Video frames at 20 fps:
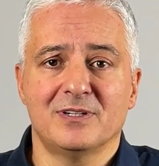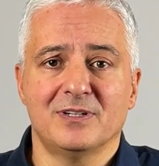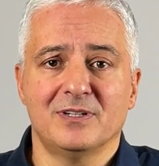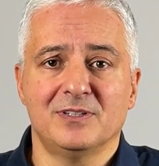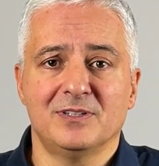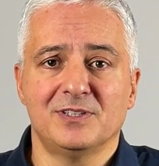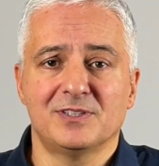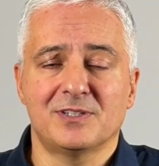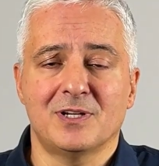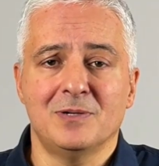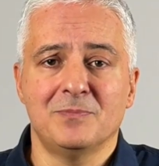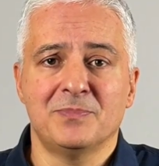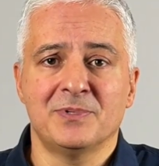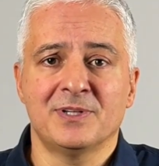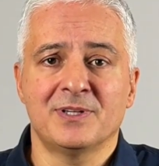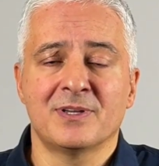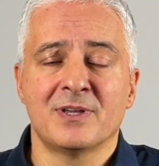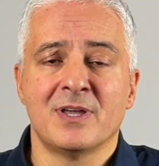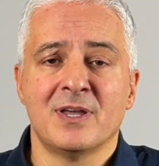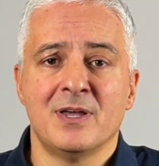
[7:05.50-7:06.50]
in this
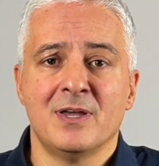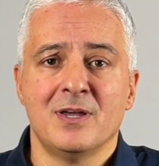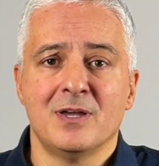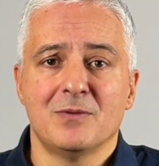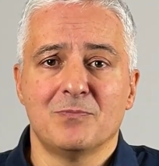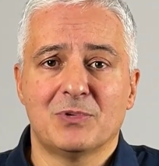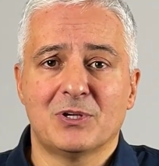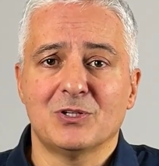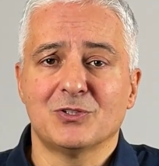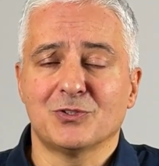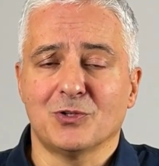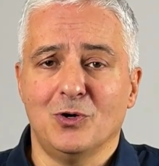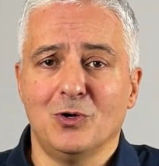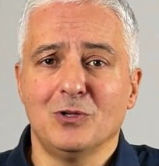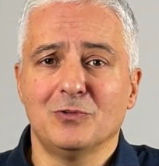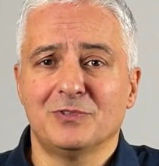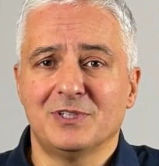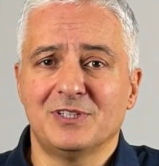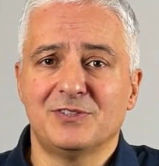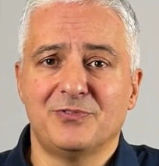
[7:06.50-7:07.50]
company, because
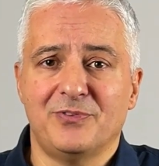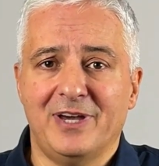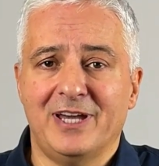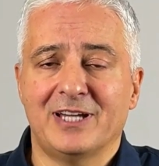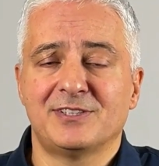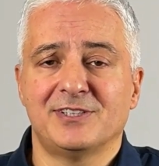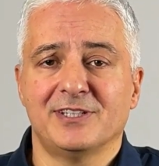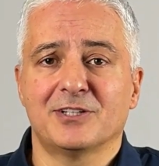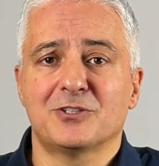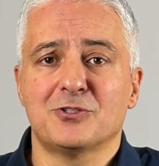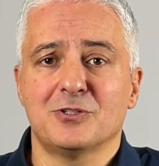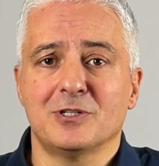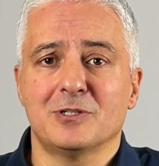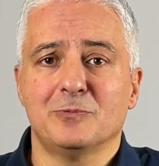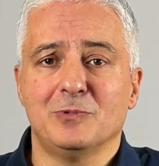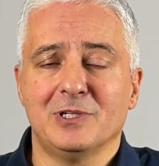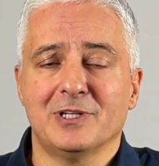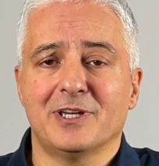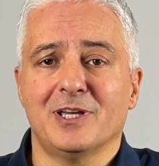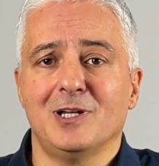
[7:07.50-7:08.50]
all of these facts
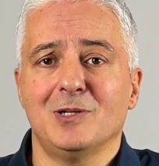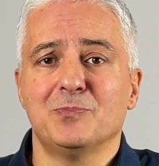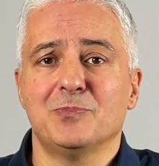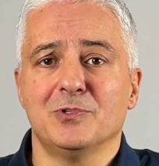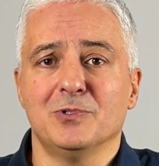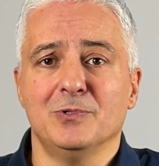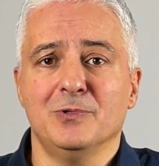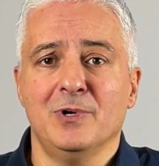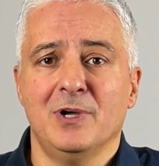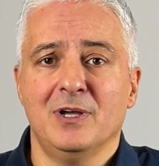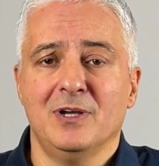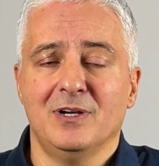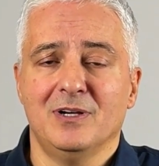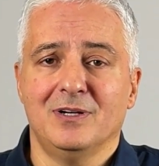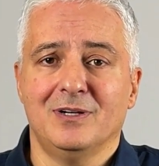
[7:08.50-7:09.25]
actually will help you